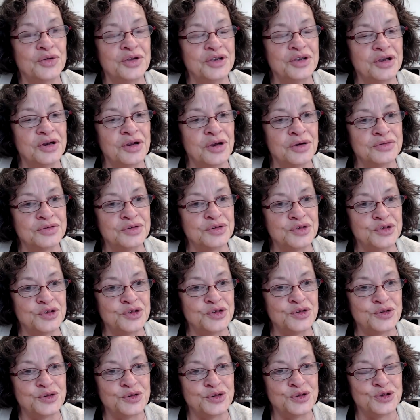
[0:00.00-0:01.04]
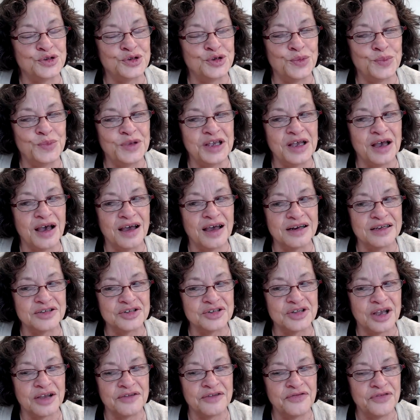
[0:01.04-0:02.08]
to be
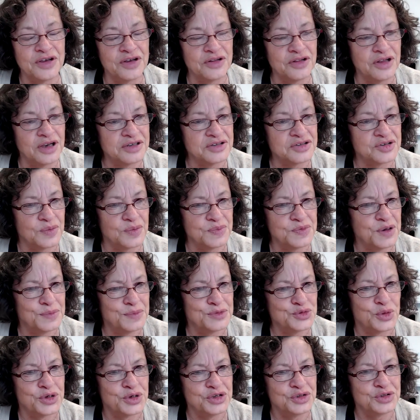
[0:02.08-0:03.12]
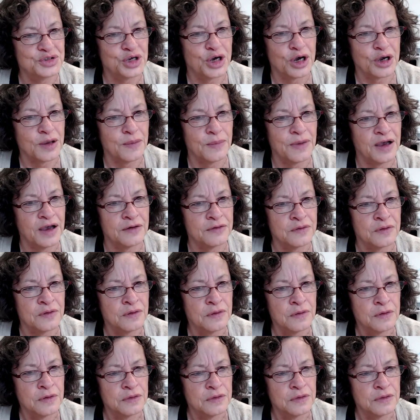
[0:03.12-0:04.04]
honest, I feel like sometimes when you talk about